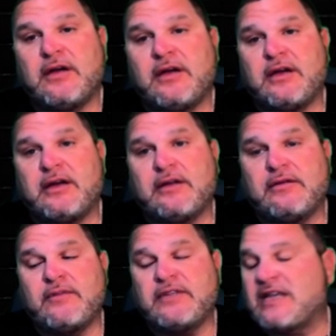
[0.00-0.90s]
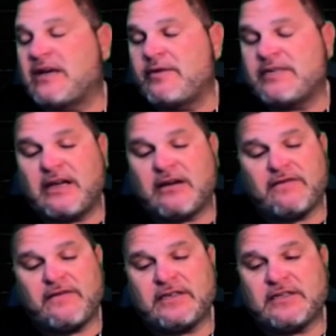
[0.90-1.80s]
And we
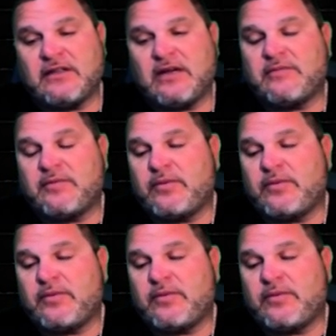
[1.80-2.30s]
sacrificed a lot of,